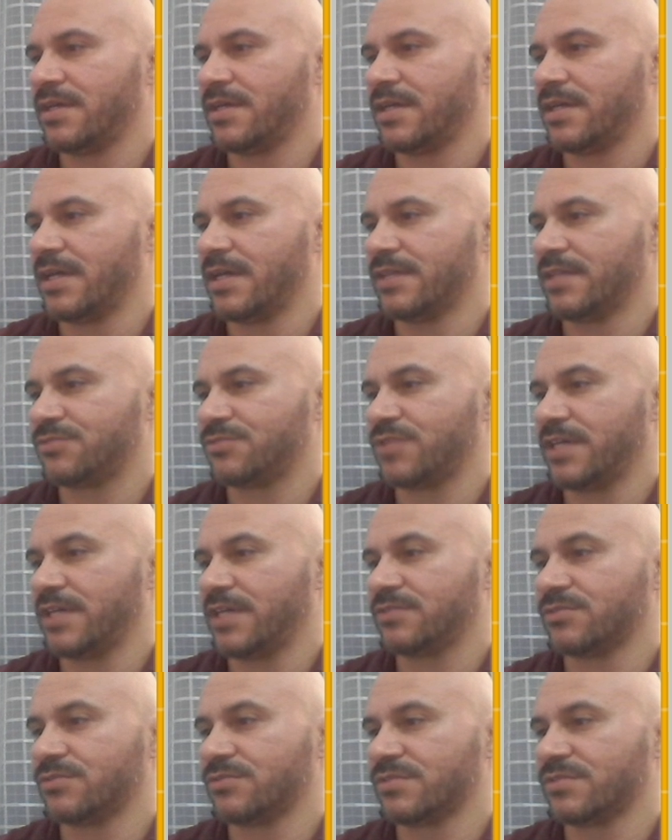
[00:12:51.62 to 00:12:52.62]
and try
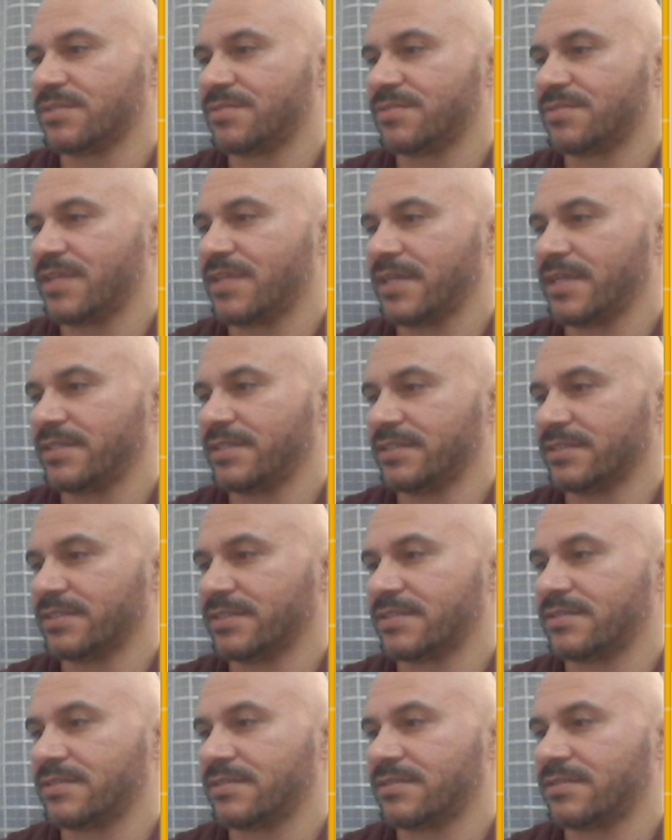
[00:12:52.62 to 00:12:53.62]
to do something like
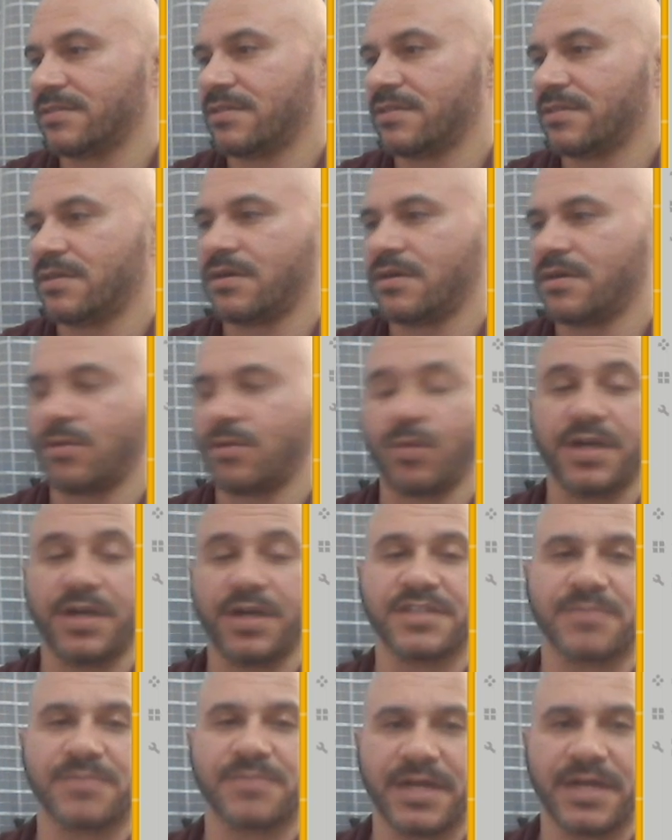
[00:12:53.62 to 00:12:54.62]
this. Where
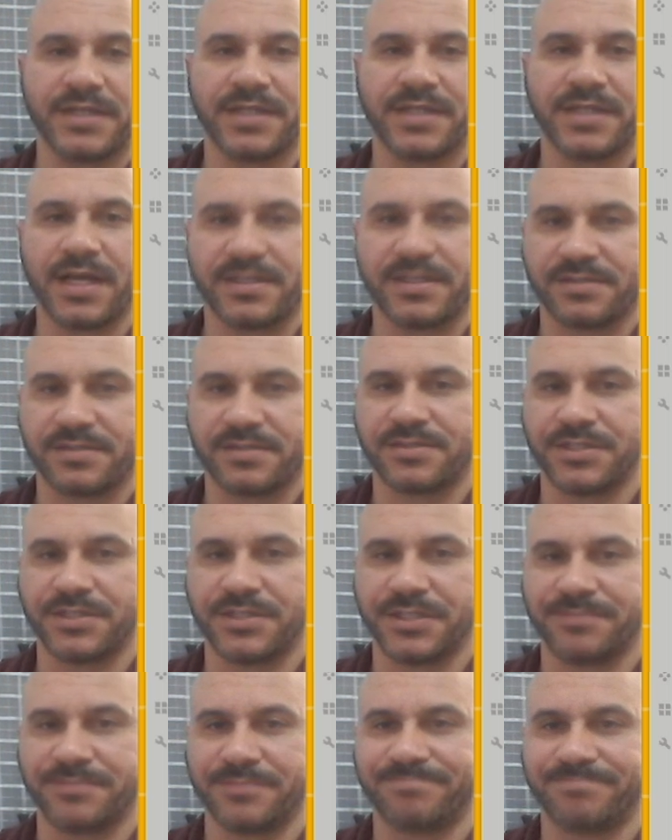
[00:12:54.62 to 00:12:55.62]
is my license
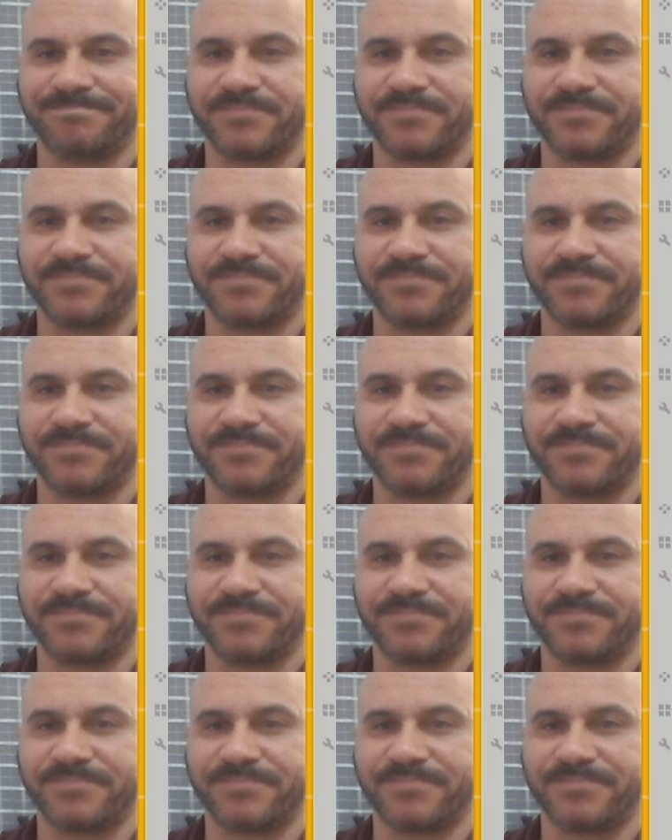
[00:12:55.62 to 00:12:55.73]
here?